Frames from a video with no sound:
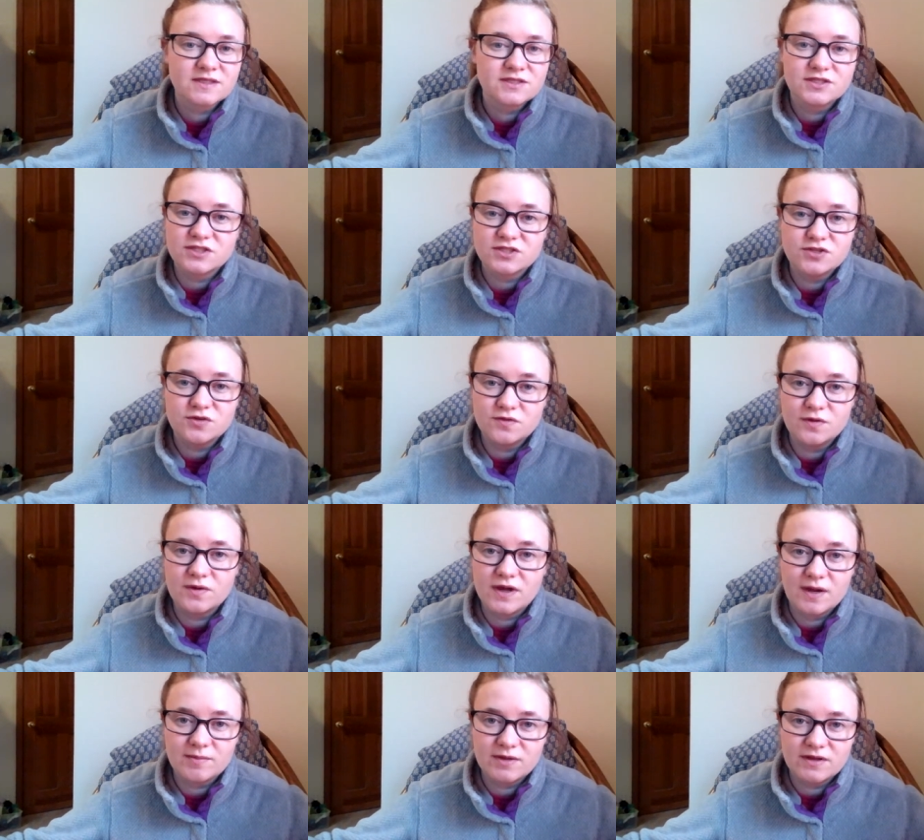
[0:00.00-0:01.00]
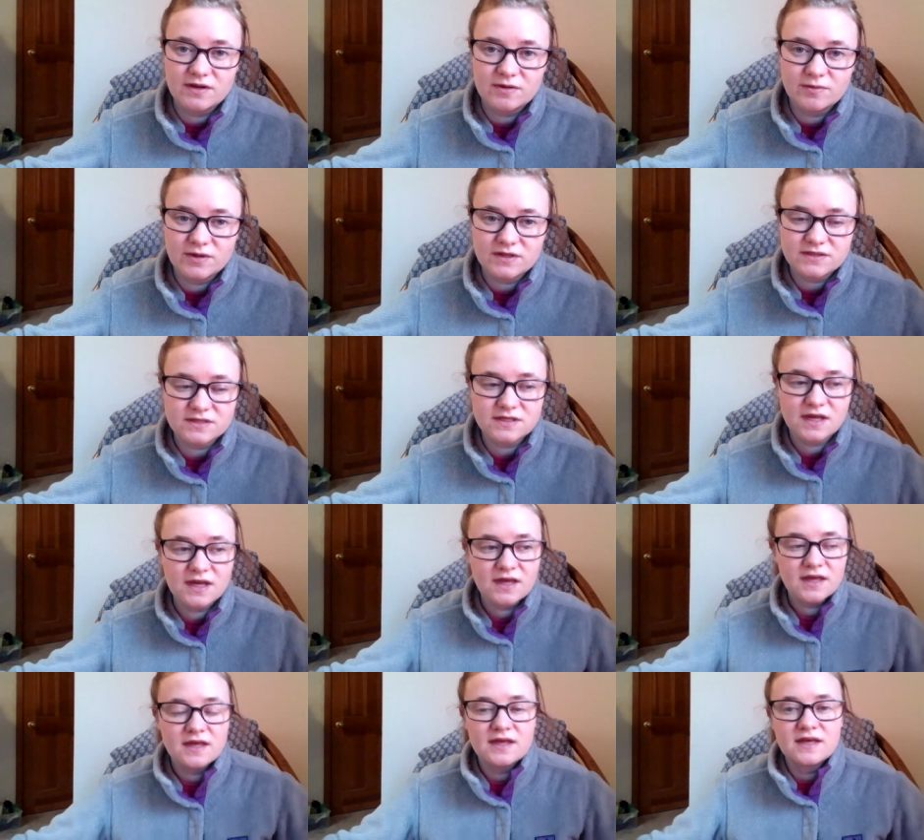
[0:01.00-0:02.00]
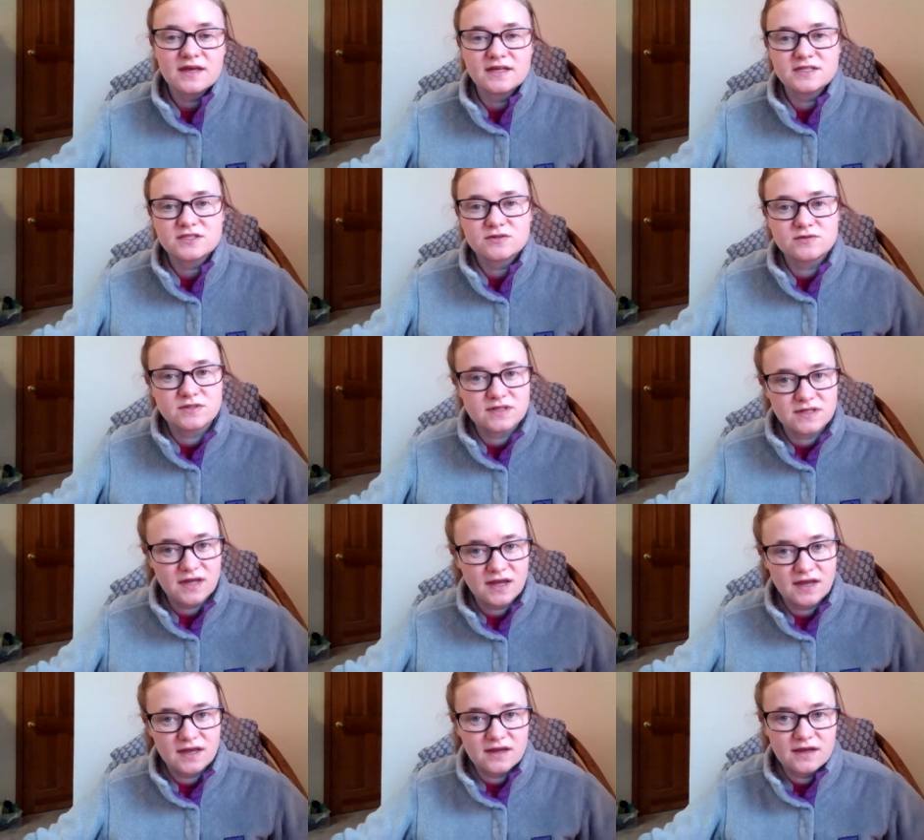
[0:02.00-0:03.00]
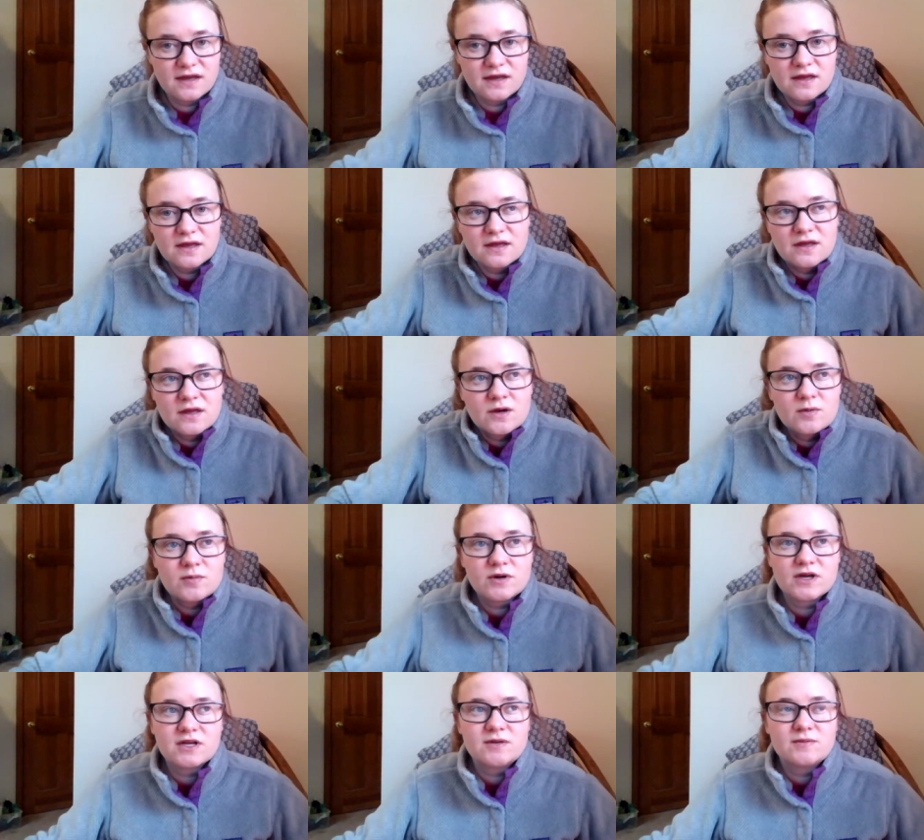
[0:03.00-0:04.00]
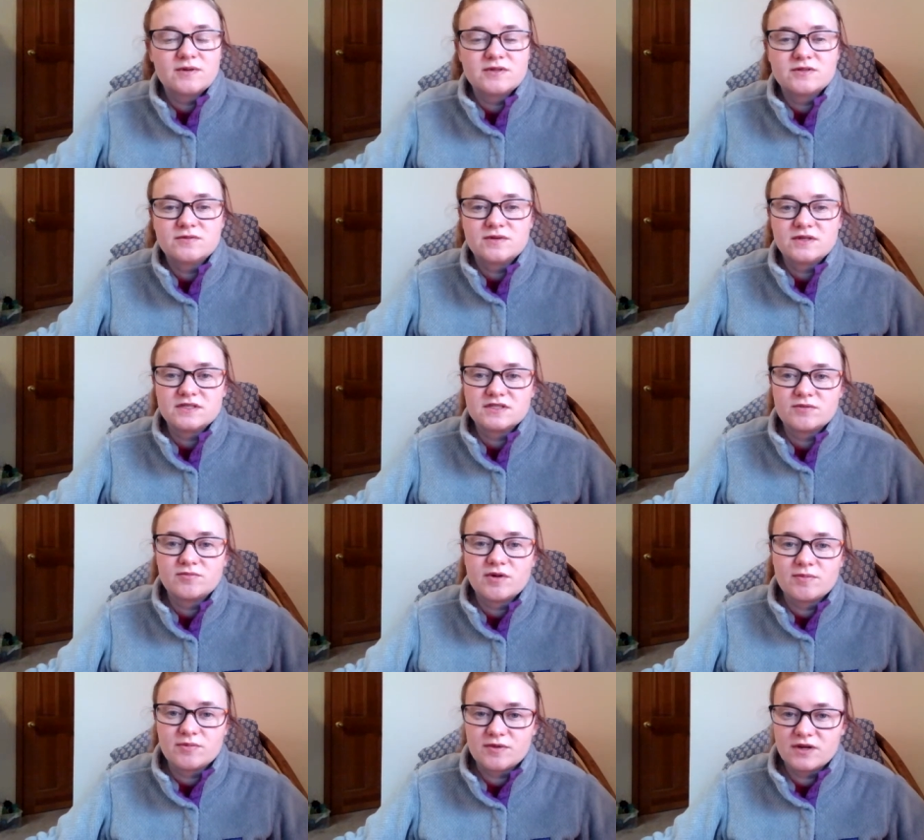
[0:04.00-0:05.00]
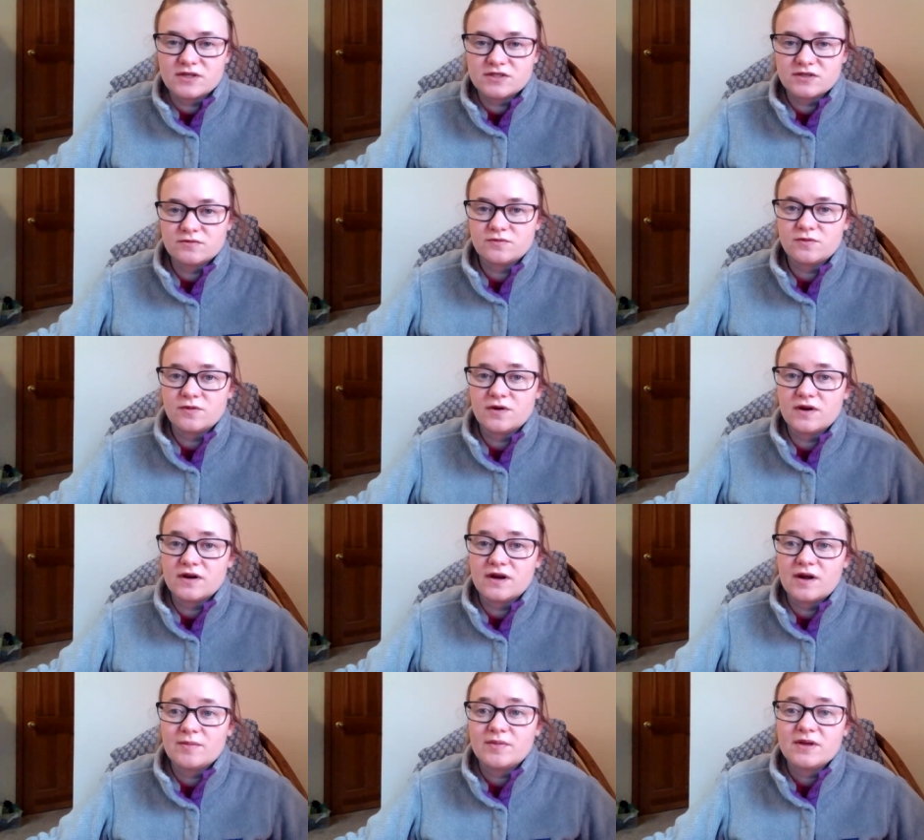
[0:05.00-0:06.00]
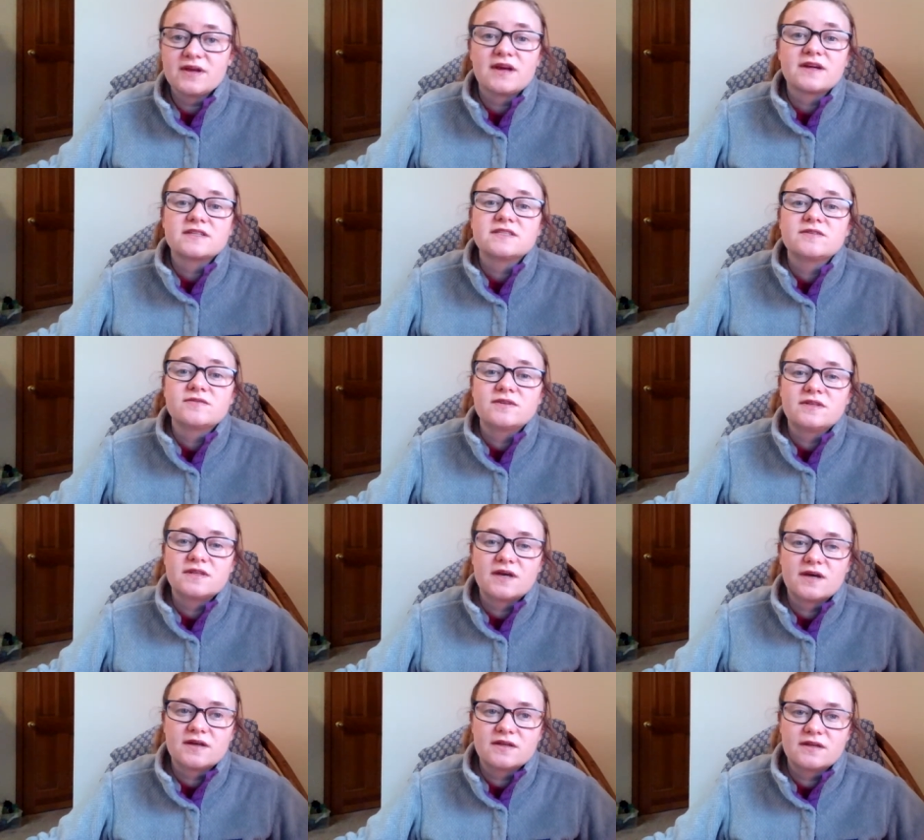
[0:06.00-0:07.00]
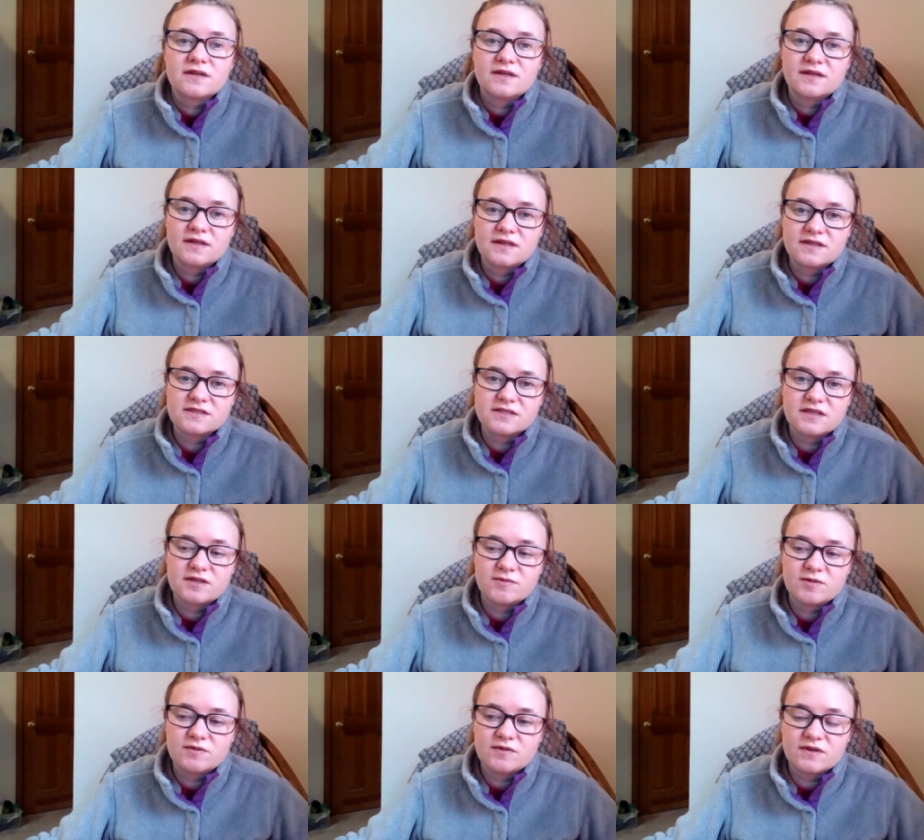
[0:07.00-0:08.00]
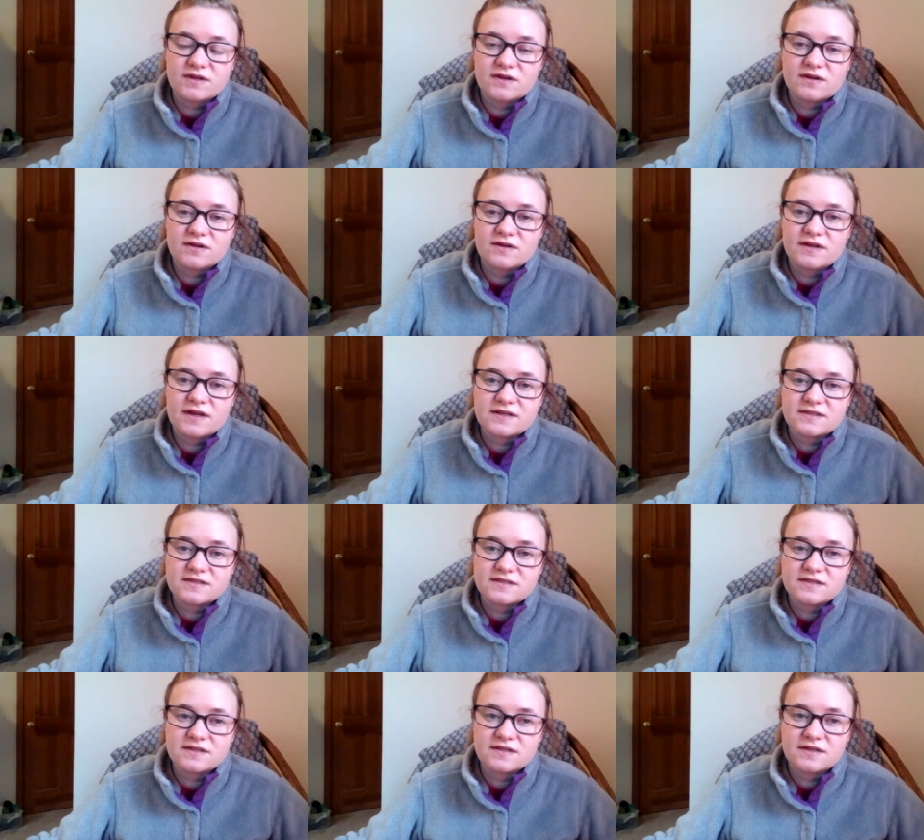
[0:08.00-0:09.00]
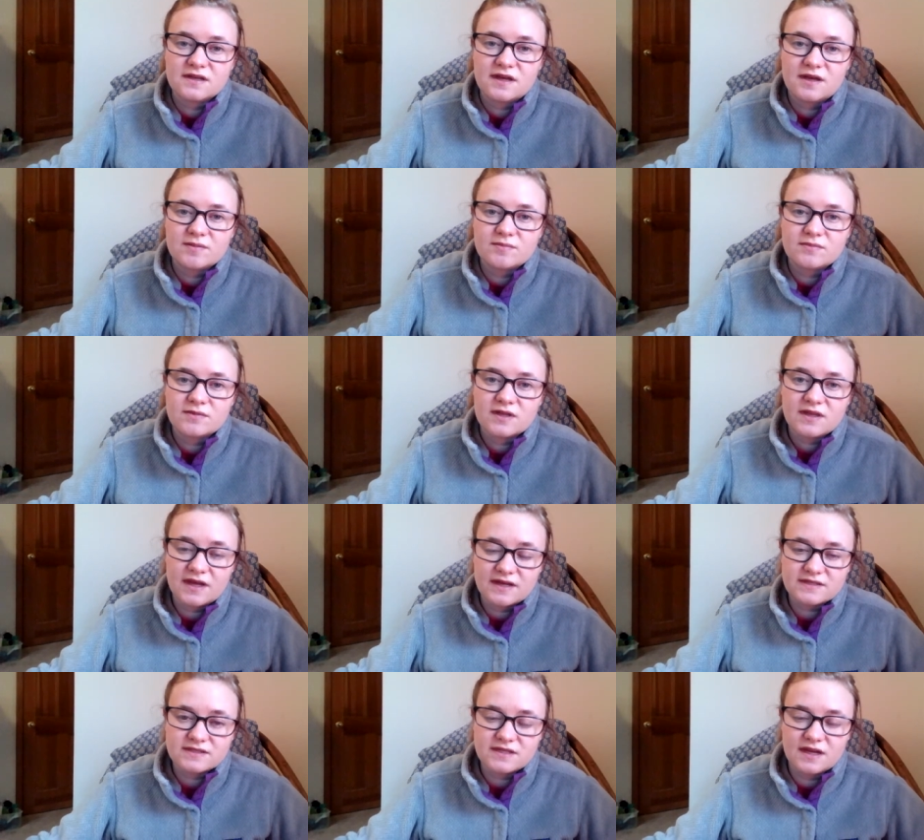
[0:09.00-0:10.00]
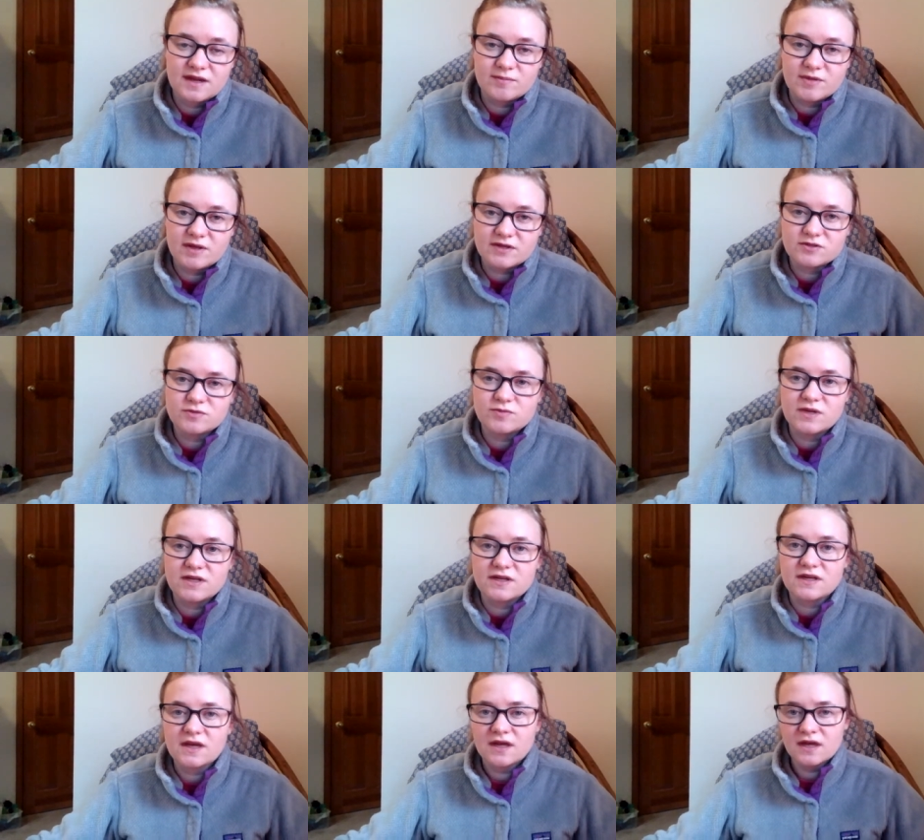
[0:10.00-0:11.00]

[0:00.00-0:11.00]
just new vocabulary words. And so today, we're going to be doing some preparation for a big activity that is going to be filling our next class time next week.